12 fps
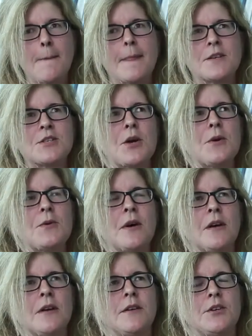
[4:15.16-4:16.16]
So
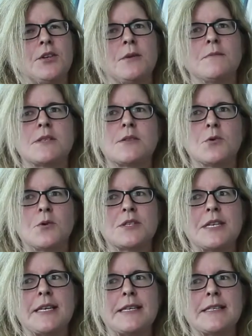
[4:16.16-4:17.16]
Hume's
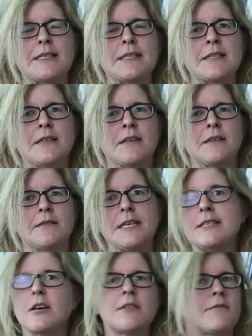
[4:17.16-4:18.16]
thought is,
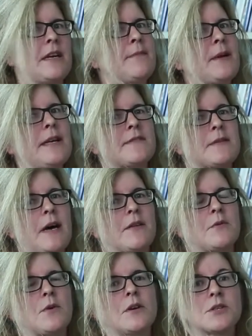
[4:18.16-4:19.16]
these aren't really beliefs about
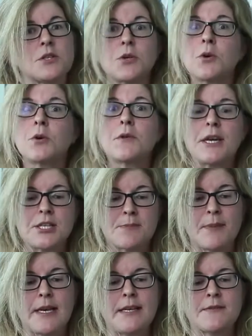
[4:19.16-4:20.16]
the world at all, they're
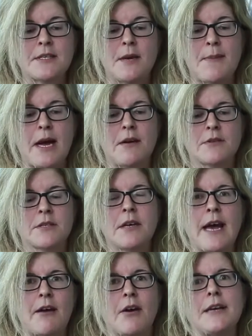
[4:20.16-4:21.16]
just beliefs about
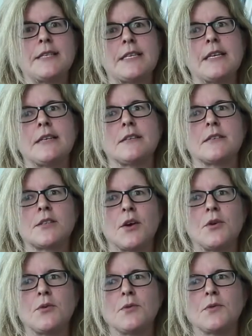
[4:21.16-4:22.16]
our ideas.
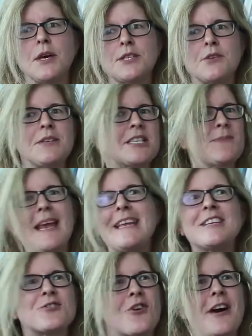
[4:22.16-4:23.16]
So there don't need to be
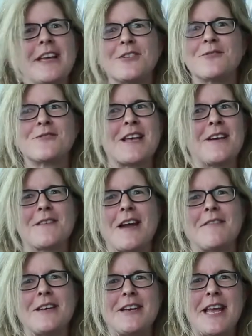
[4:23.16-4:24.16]
any triangles out
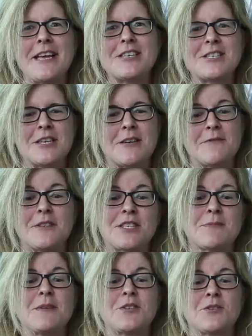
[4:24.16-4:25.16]
there in nature for it
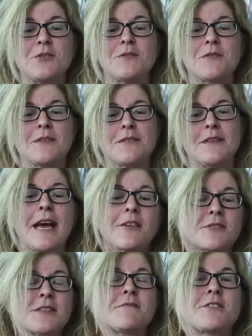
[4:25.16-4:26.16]
to be true that the
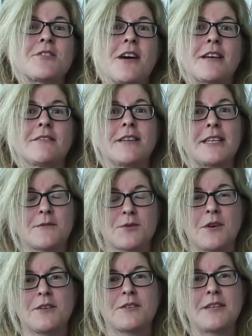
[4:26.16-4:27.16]
angles of a triangle add up to
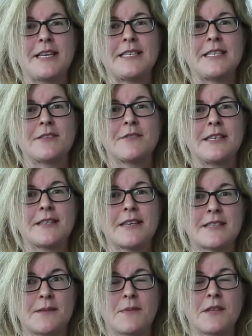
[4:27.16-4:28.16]
180 degrees.
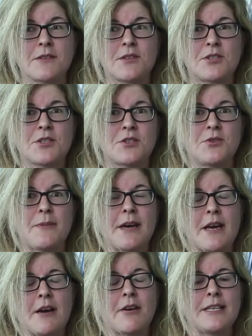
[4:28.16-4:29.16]
That's something that's just true
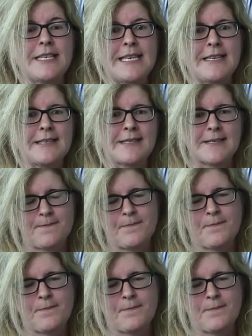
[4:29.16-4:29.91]
about our ideas.